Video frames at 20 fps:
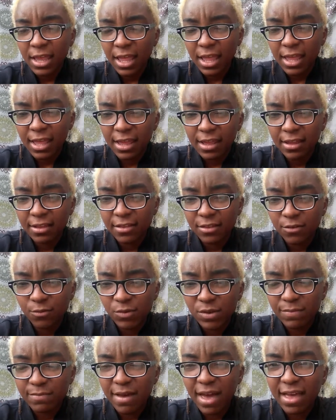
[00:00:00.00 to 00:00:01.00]
And
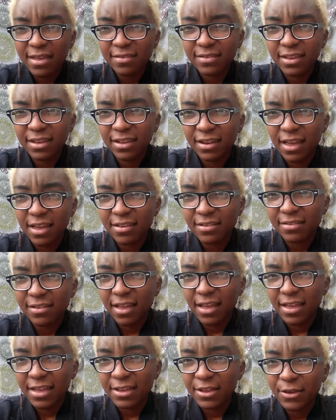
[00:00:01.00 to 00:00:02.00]
we mask it as
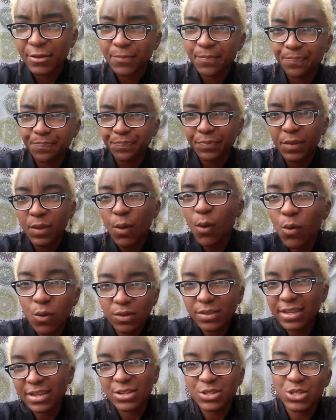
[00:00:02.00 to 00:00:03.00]
like,
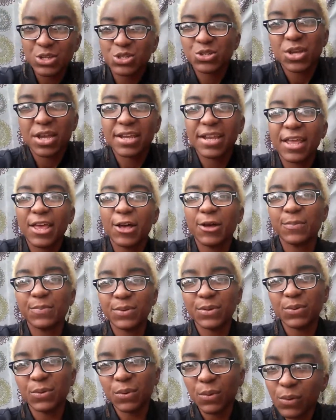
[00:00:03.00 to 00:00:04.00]
oh, they're just trying to help
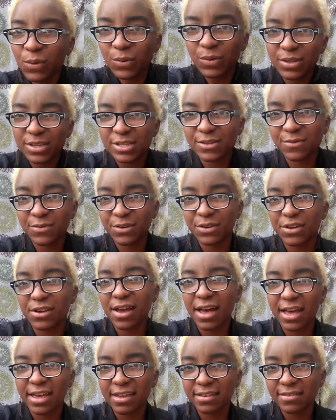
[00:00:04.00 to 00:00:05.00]
you, or oh, it's for your
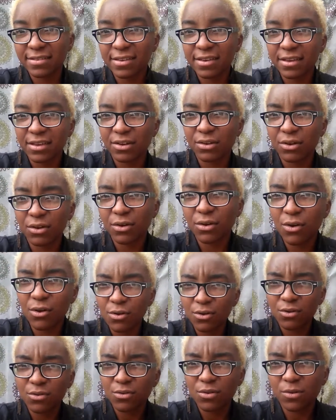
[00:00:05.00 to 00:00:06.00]
highest good, or
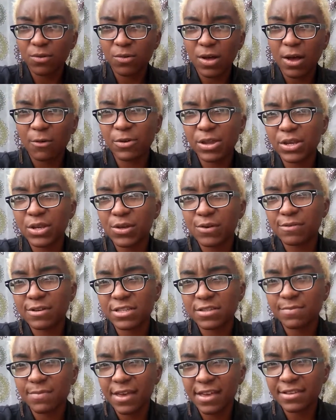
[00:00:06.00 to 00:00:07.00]
oh, we know
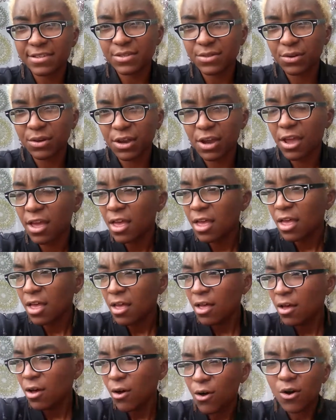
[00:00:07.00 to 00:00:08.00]
what's best, or
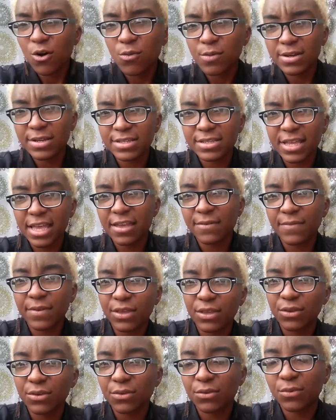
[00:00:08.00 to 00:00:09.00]
oh, we're
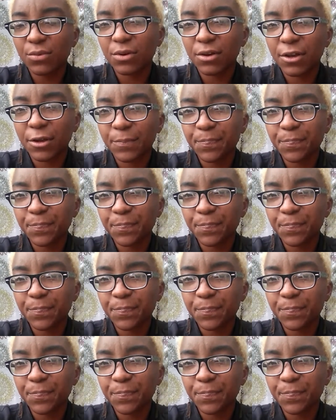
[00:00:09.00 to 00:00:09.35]
saving you.